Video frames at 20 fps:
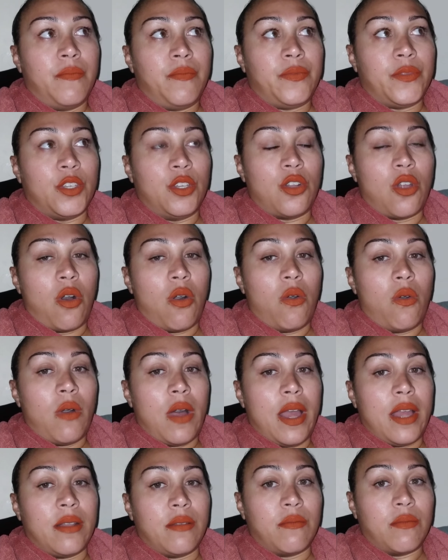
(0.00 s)
you know,
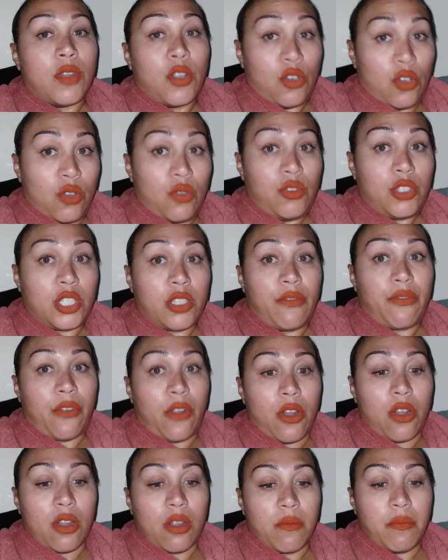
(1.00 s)
and
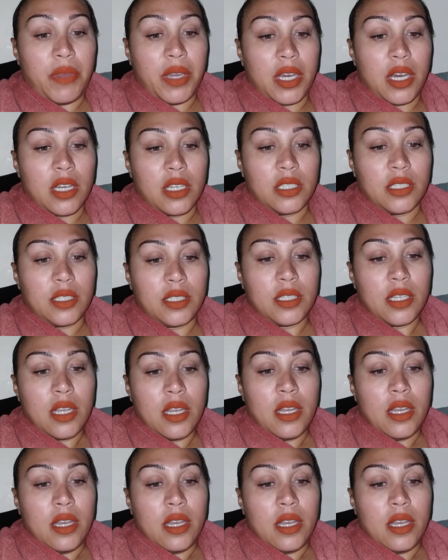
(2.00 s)
Lucifer, because